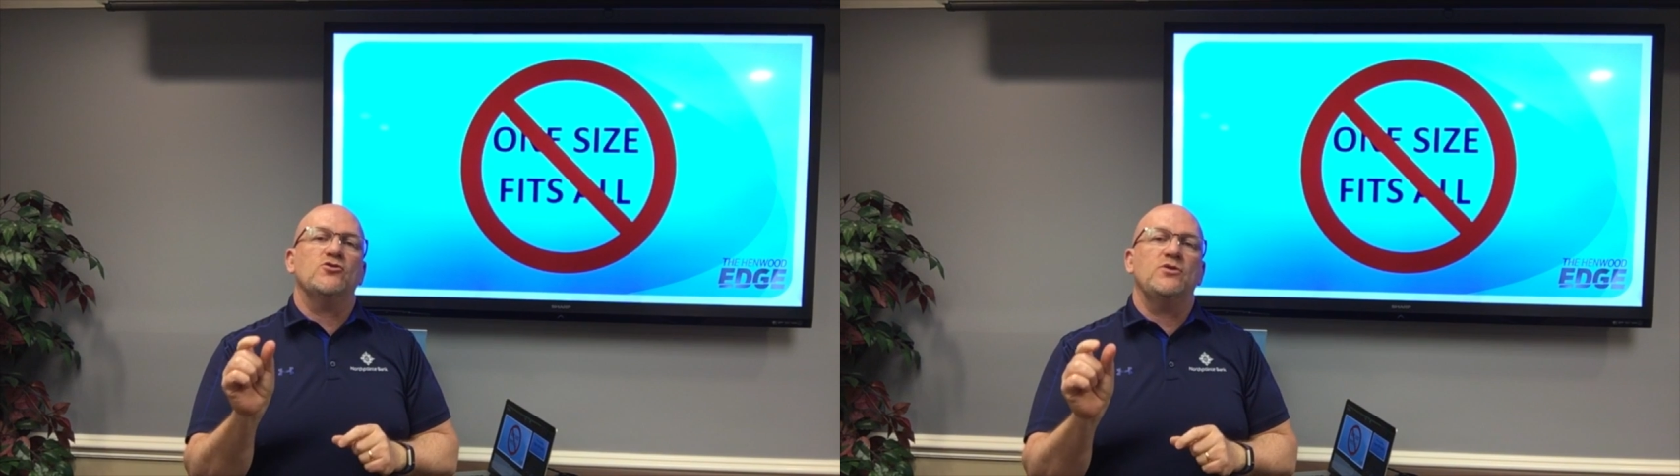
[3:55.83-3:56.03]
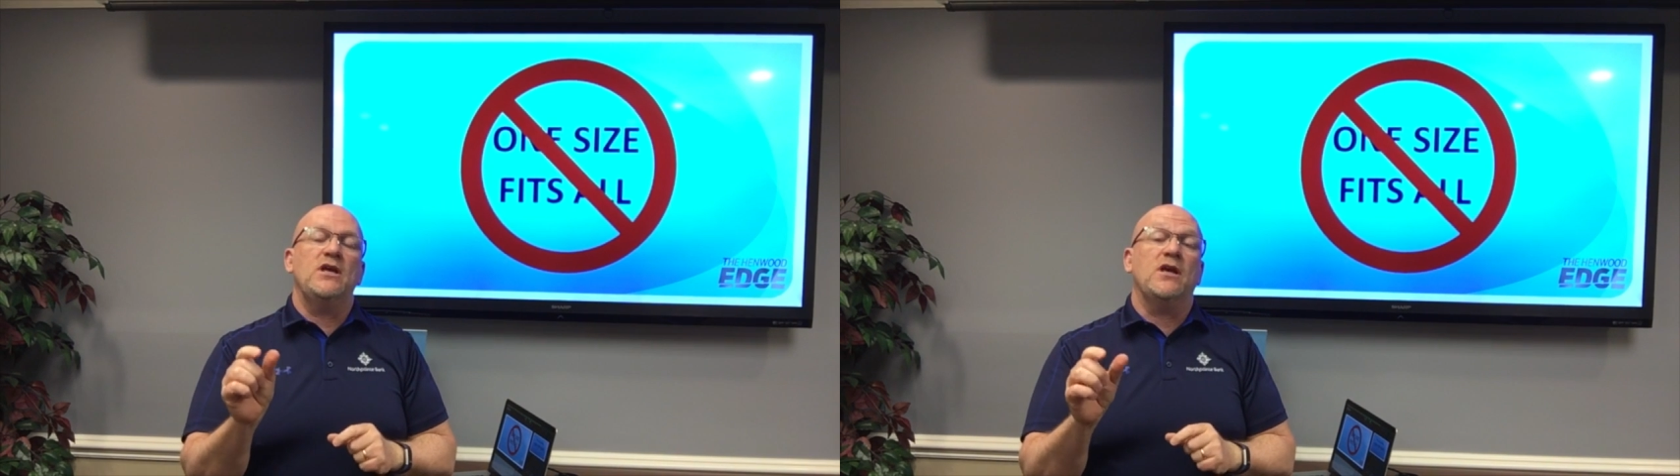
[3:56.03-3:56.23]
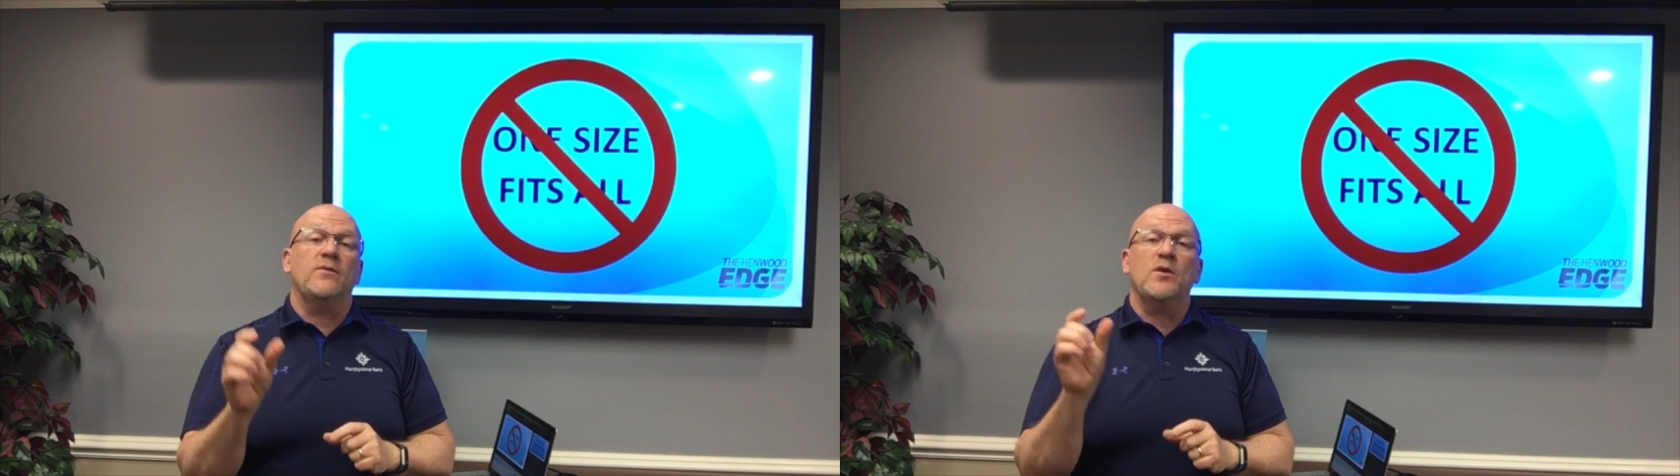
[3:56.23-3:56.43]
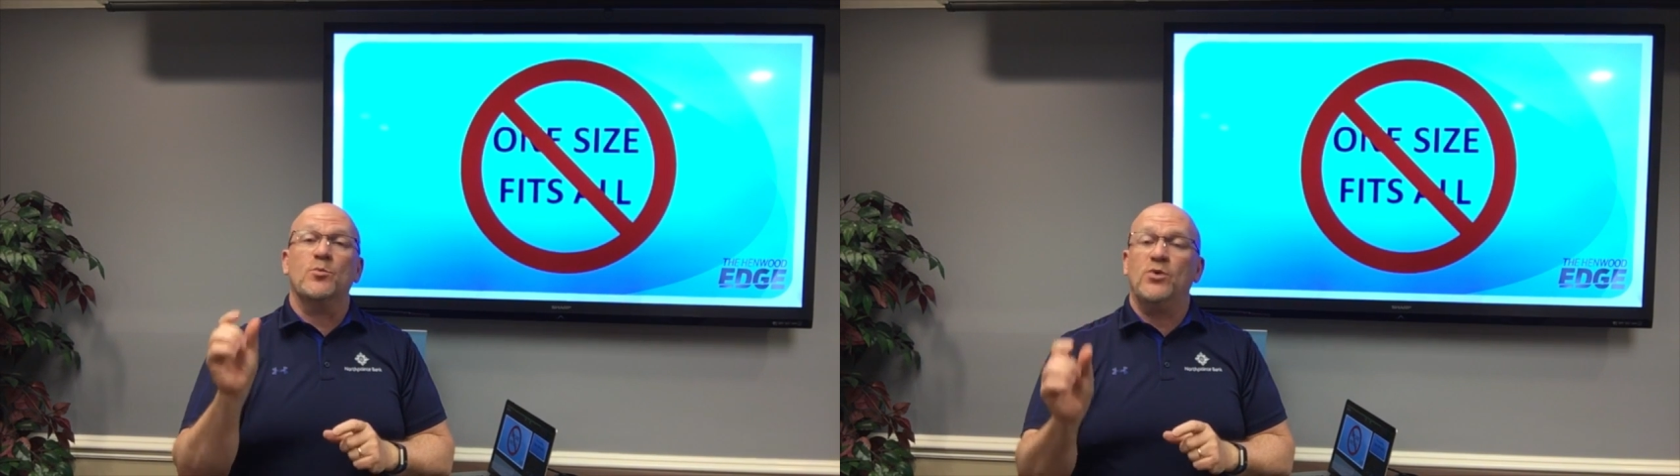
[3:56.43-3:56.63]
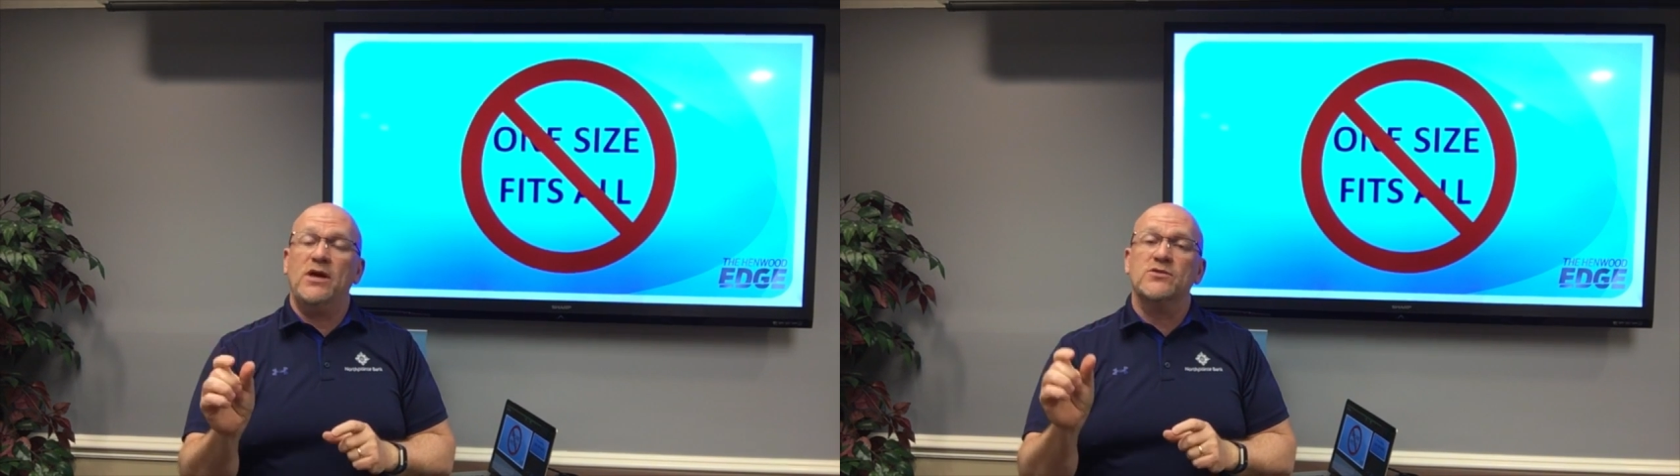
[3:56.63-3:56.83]
unique, and the
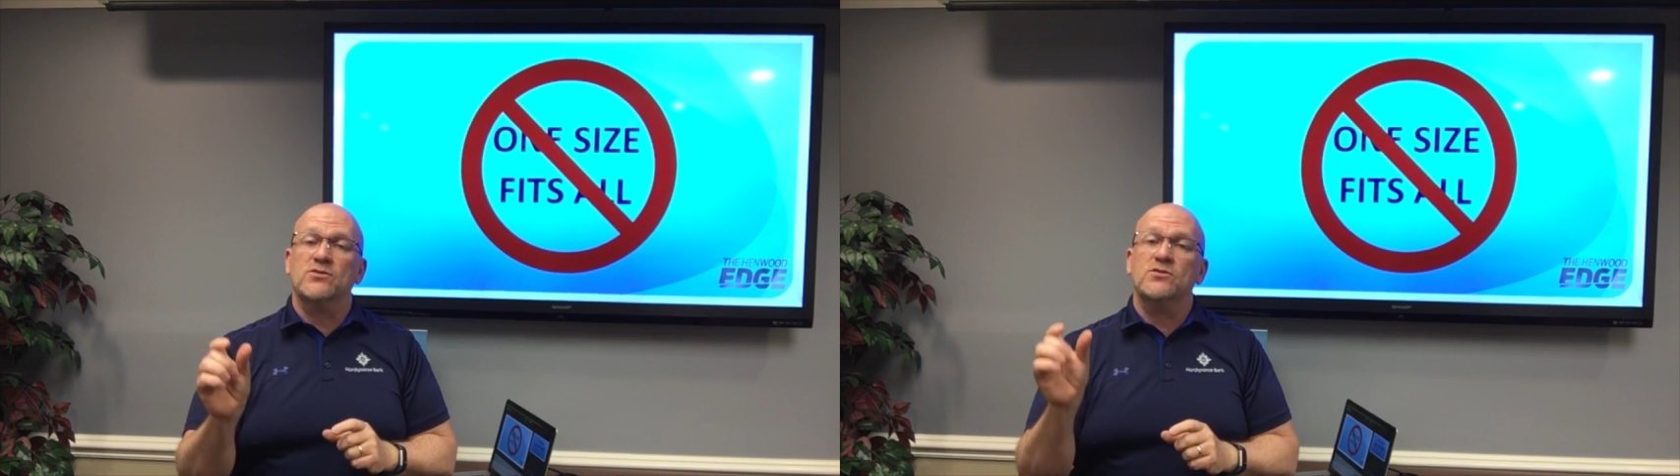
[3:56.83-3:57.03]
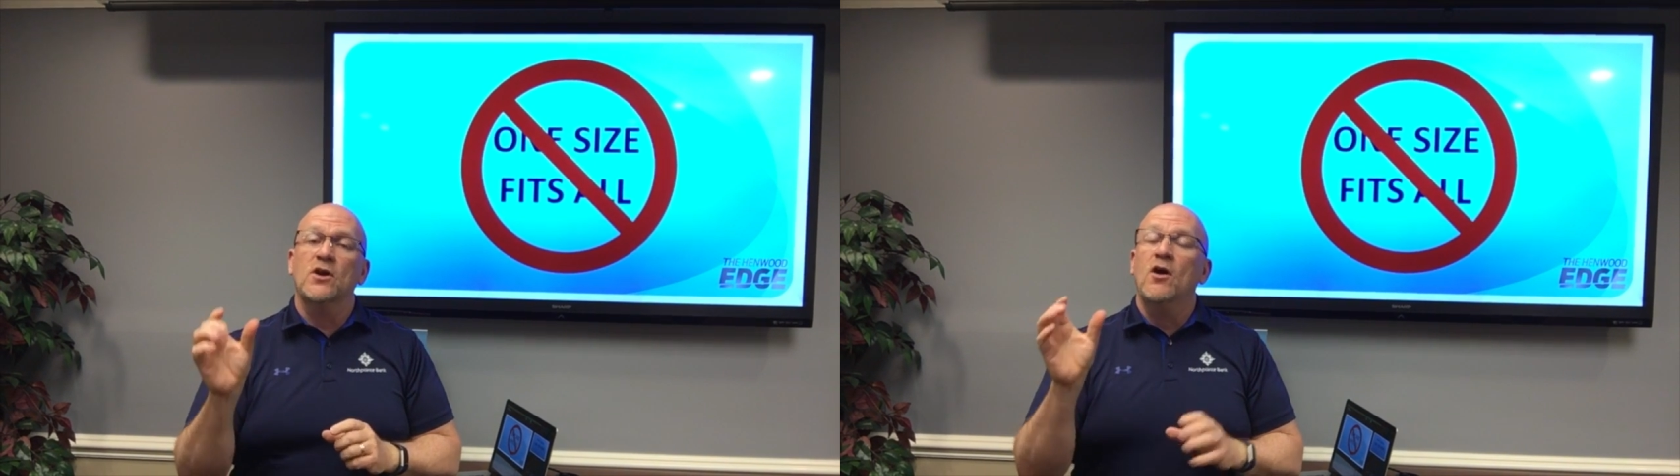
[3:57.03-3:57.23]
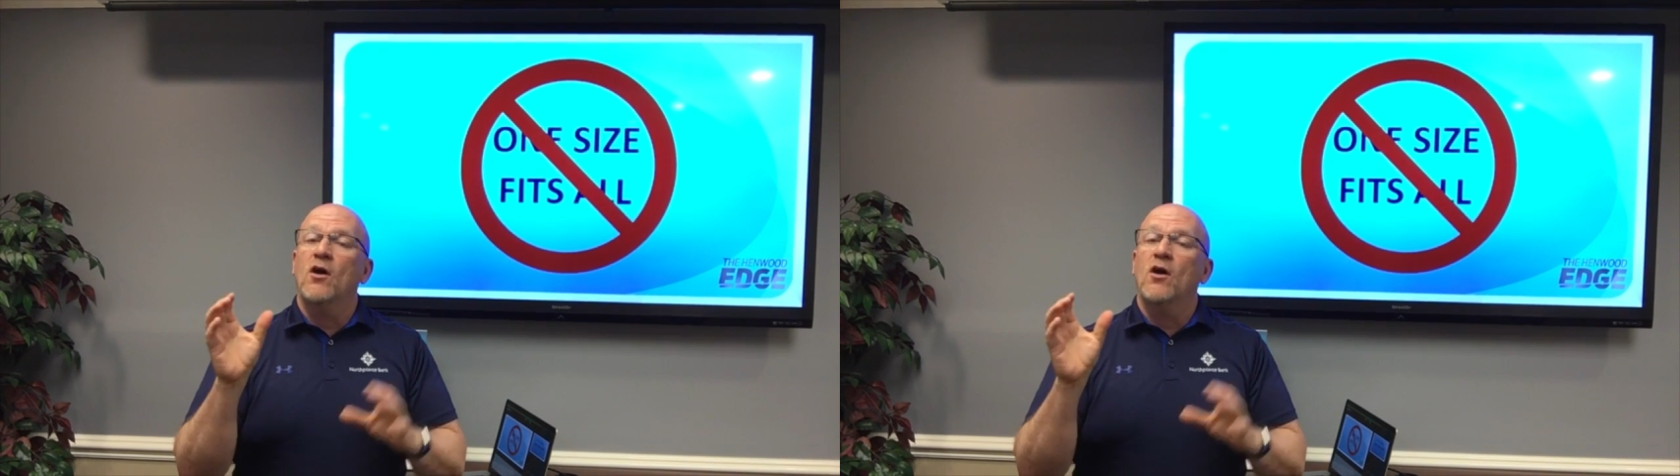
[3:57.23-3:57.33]
appraisers